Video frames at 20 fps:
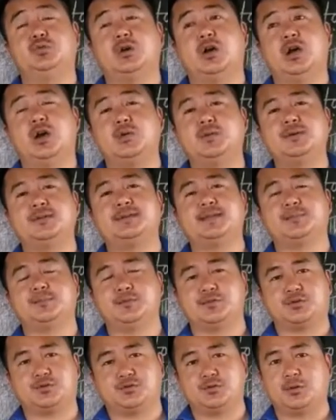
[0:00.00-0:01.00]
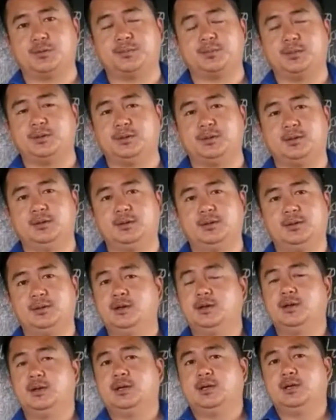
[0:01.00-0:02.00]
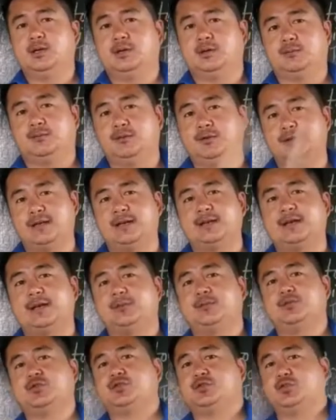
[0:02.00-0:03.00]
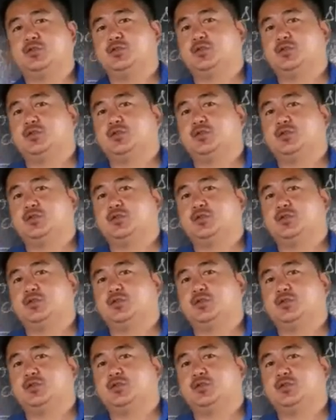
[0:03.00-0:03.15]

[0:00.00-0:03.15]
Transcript: how is apostrophe? For that I will show